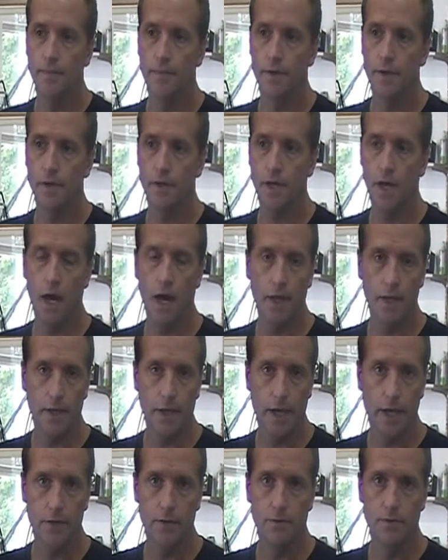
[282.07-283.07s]
the
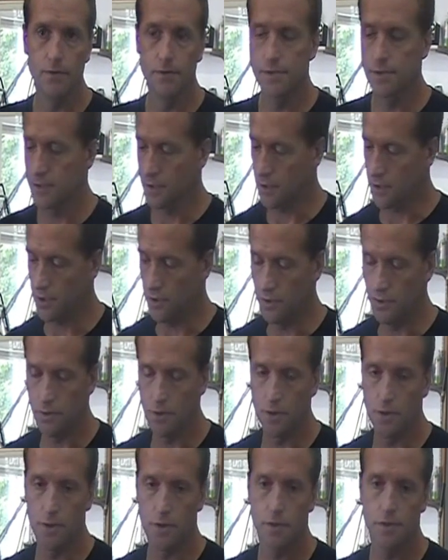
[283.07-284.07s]
Continentals, the
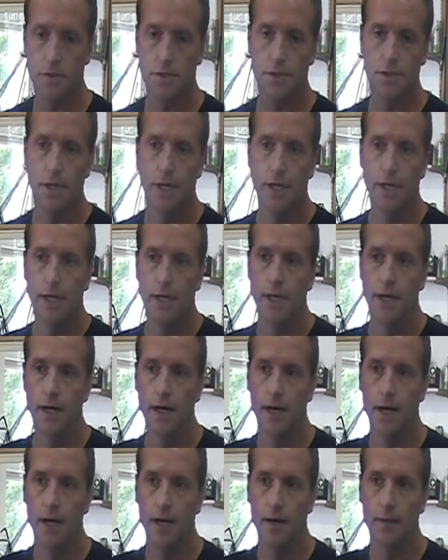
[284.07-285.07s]
Cougars,
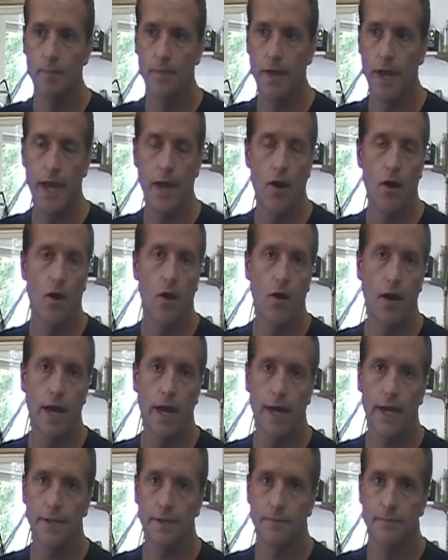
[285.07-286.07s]
they all
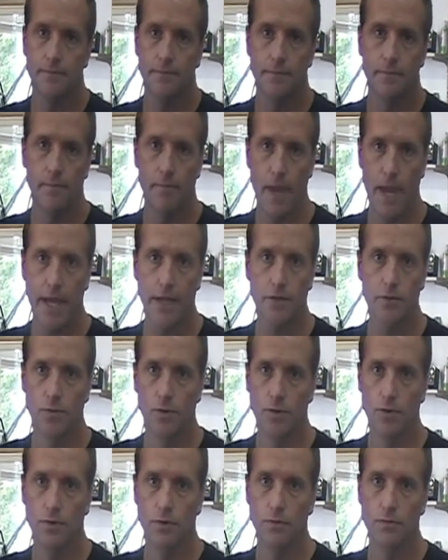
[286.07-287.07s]
had
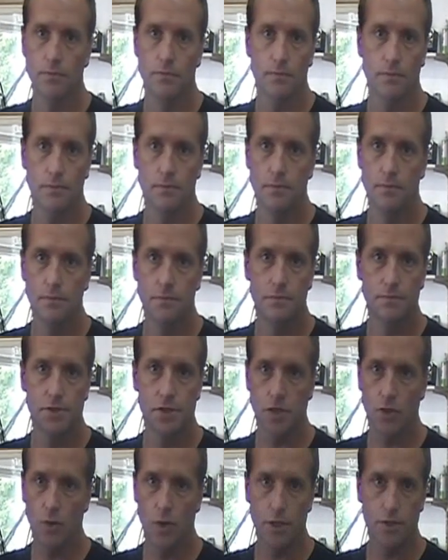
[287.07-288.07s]
manual
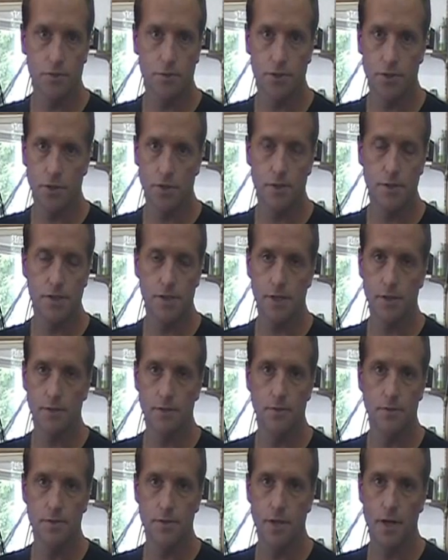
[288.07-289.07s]
sequential turn
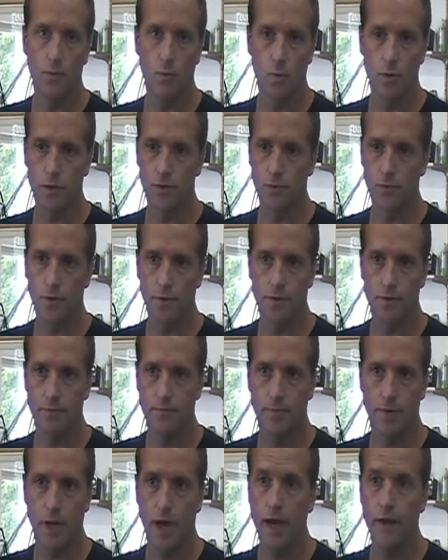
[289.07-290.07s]
signals that worked with
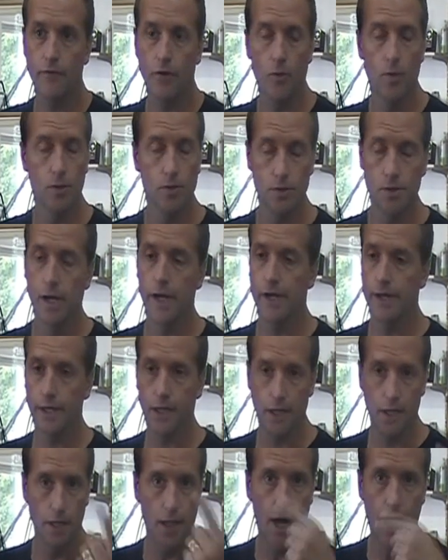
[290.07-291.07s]
kind of almost like
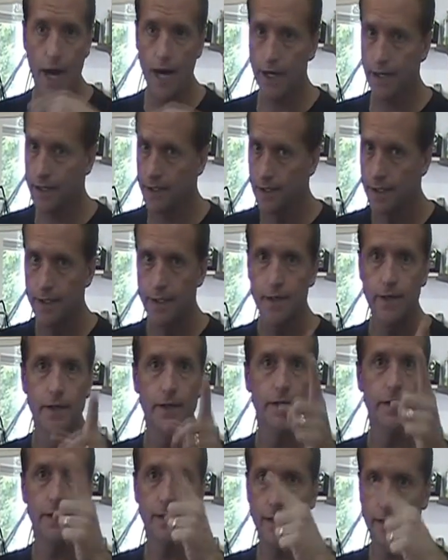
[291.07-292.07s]
a clock.
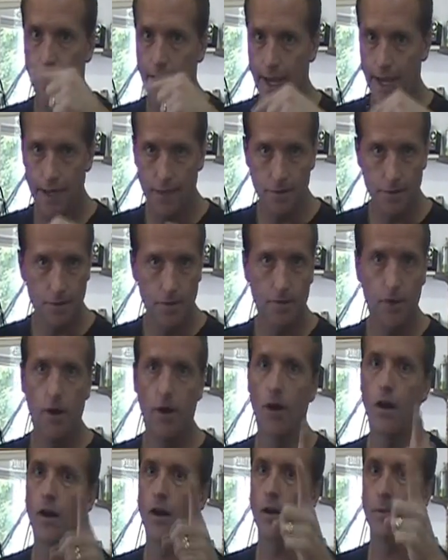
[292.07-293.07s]
It had a little
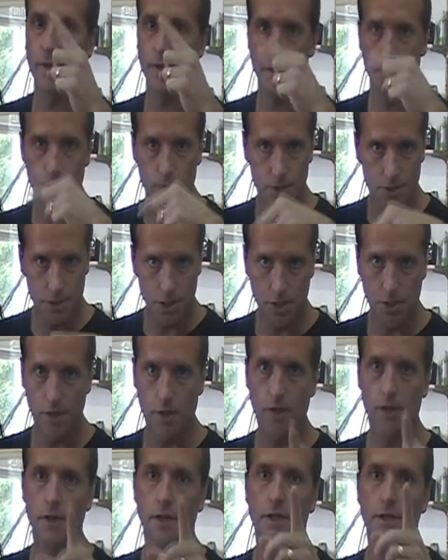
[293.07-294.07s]
arm and it would
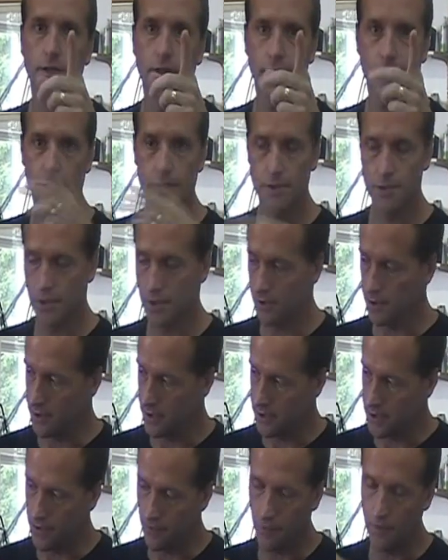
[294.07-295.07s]
turn and
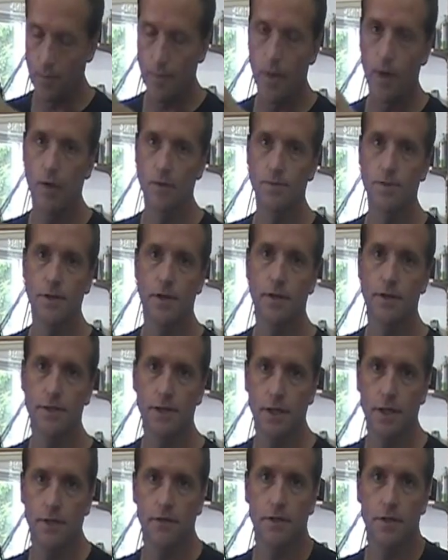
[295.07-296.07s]
turn the different bulbs on
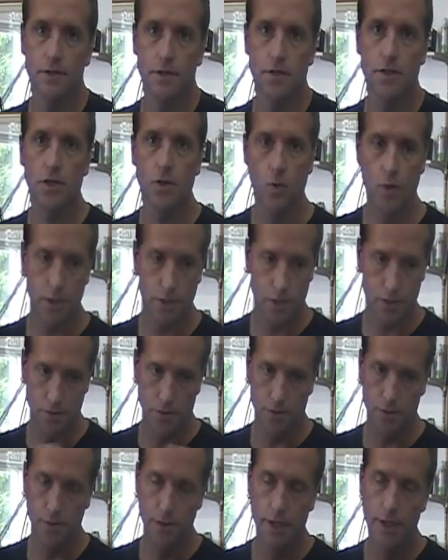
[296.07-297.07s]
to give it a
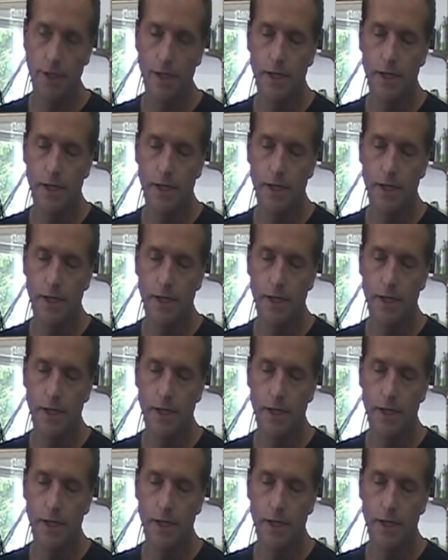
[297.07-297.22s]
sequential